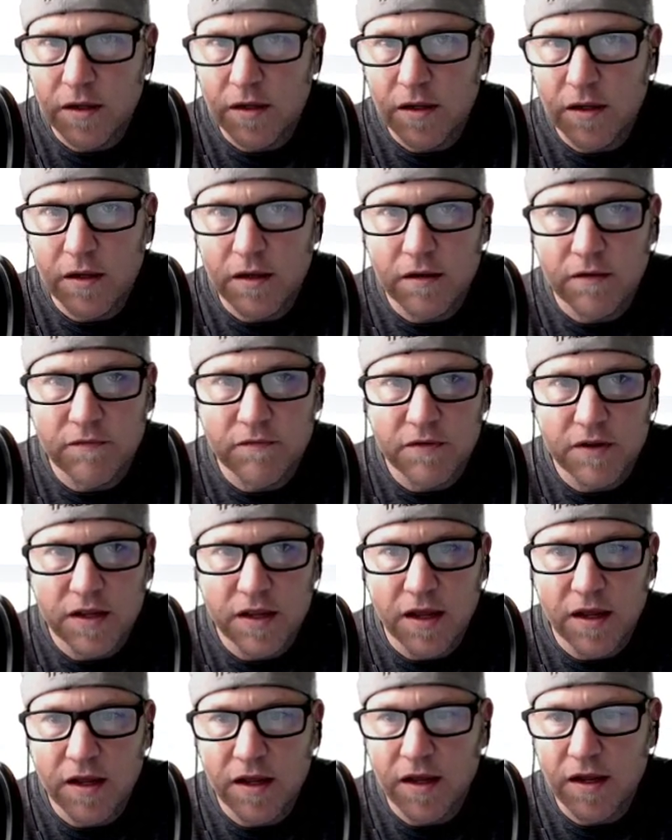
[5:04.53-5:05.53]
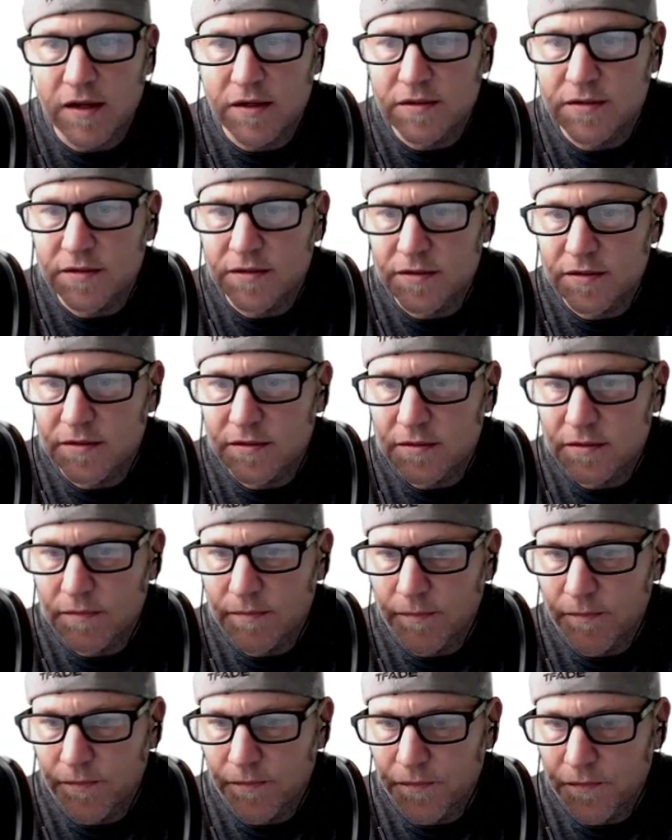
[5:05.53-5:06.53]
and then the VAS,
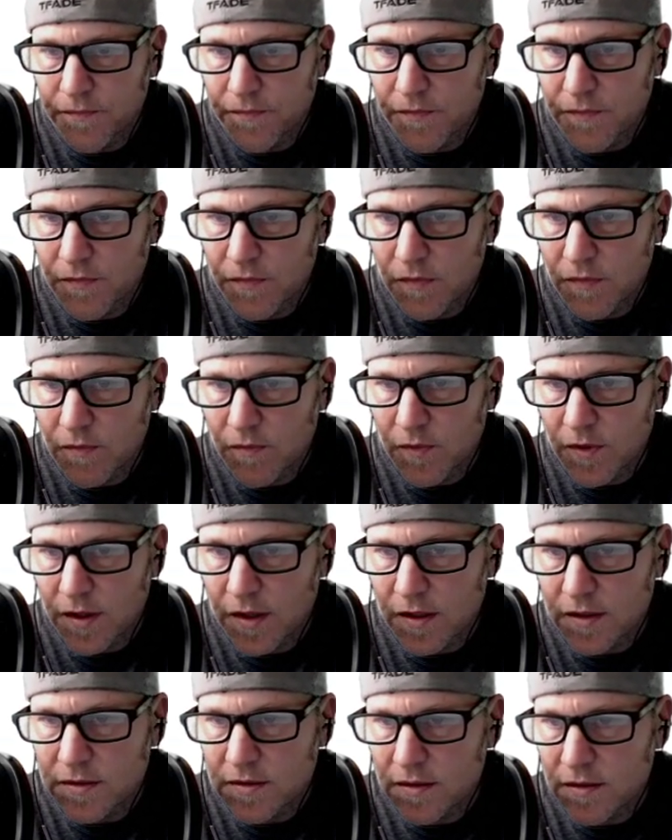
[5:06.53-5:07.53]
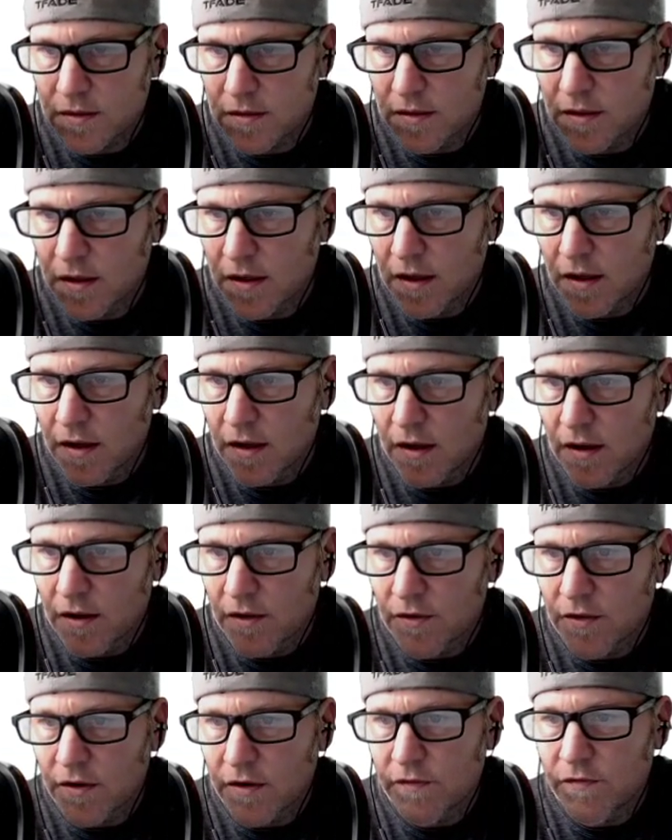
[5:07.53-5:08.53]
where is it?
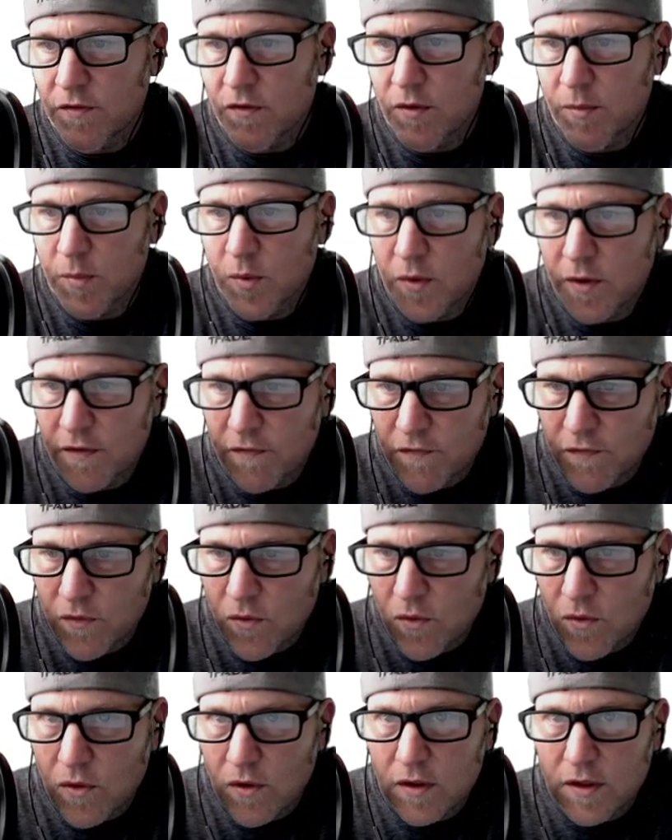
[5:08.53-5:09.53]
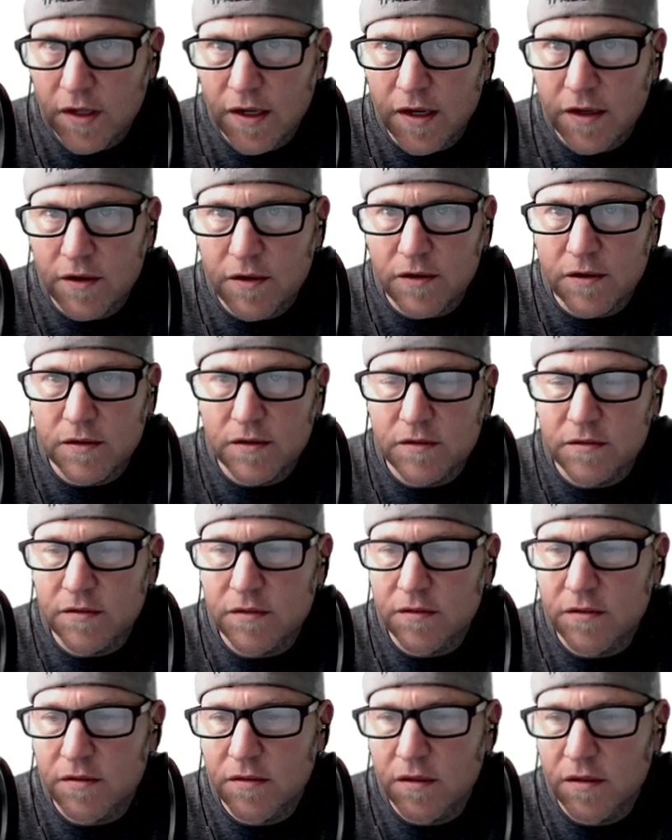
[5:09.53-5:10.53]
34.4
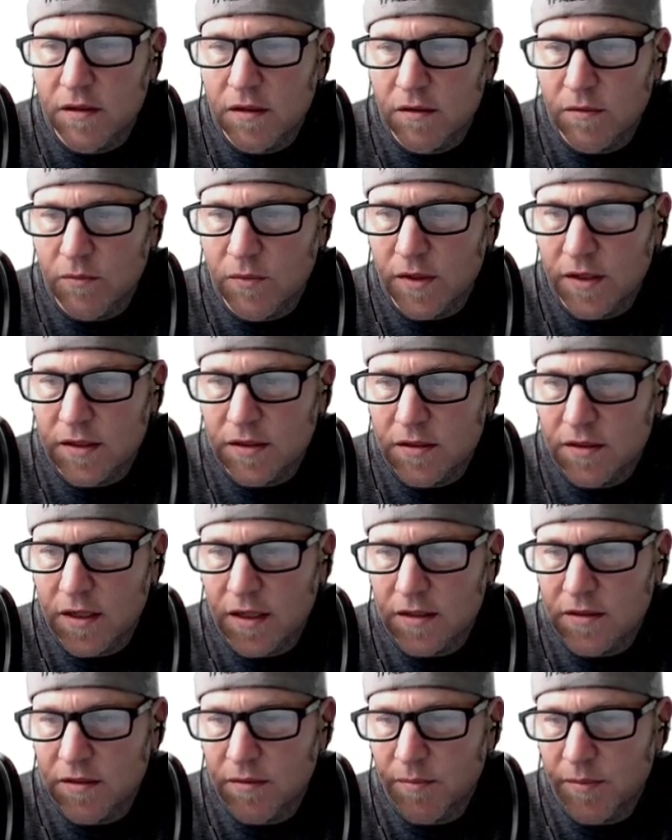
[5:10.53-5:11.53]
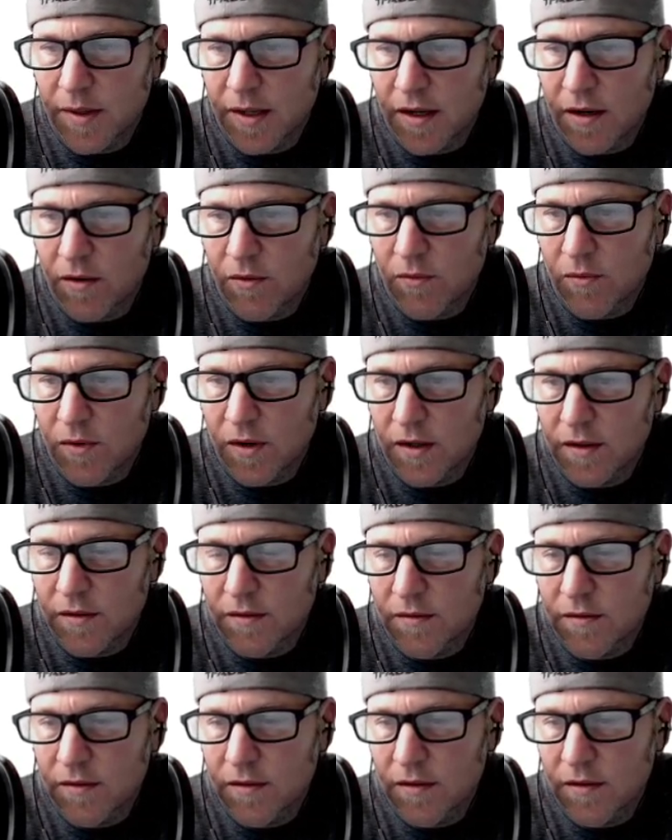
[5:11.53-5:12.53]
liters. What is that's about
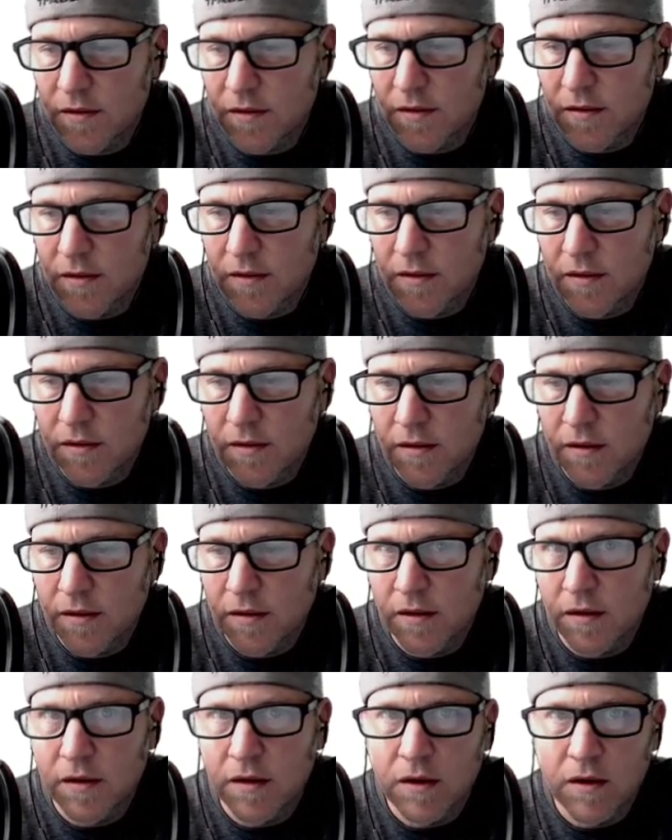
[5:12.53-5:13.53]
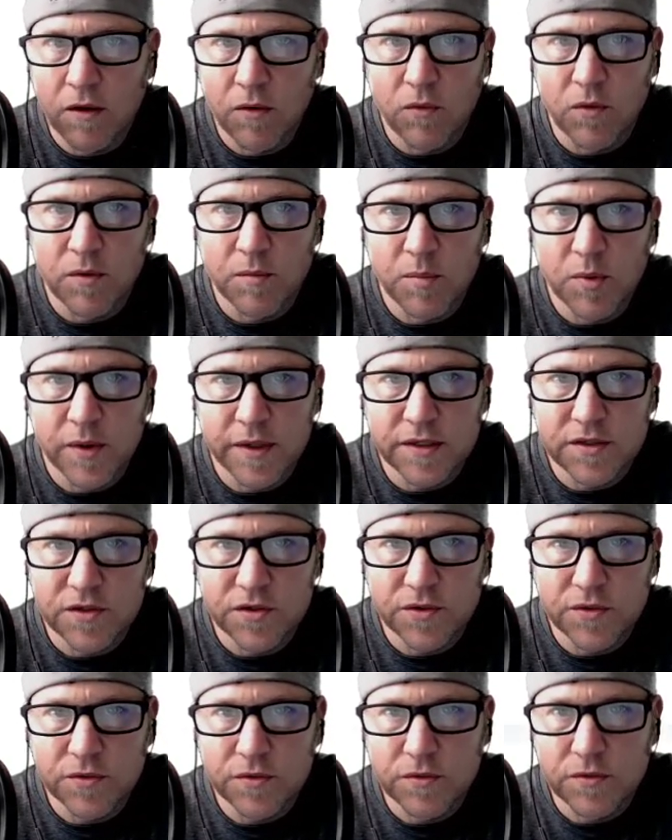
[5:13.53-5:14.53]

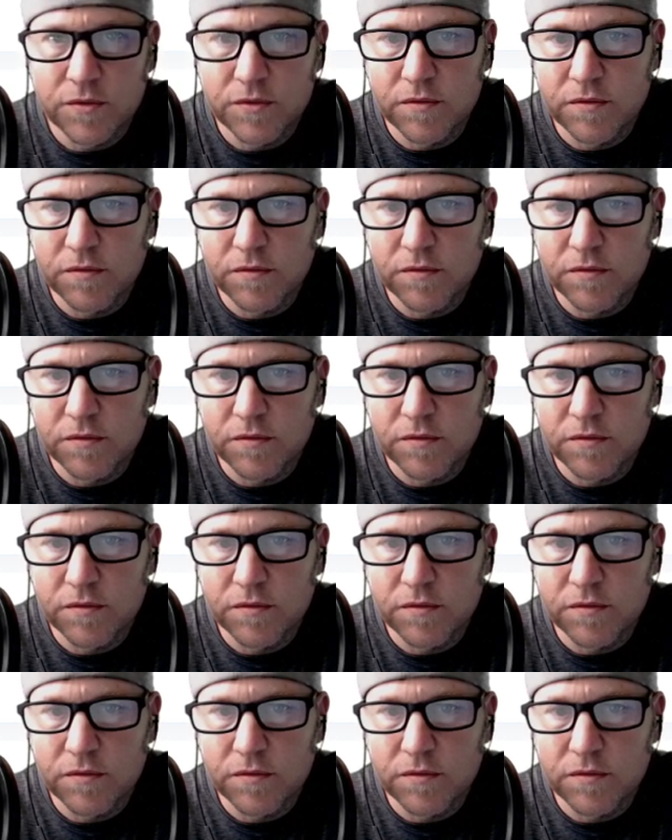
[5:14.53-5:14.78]
1.2